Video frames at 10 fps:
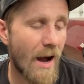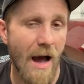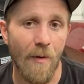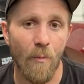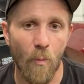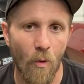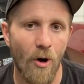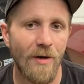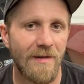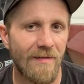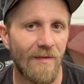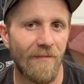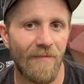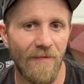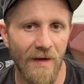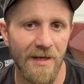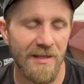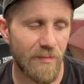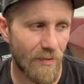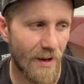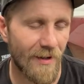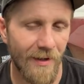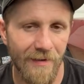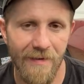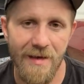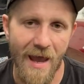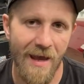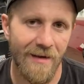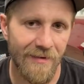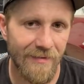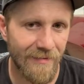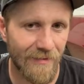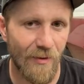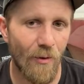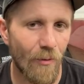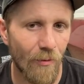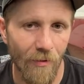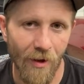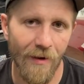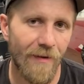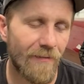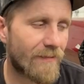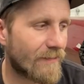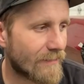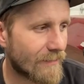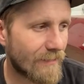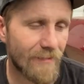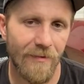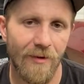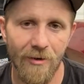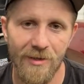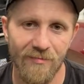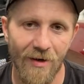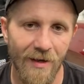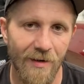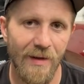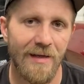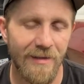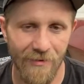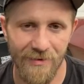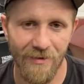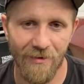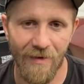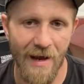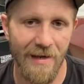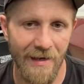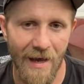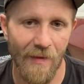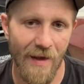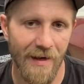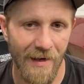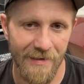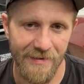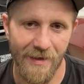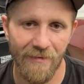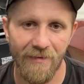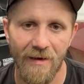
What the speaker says: I want the finished product, the end goal of cars running. We get to go start lining it out, that kind of stuff.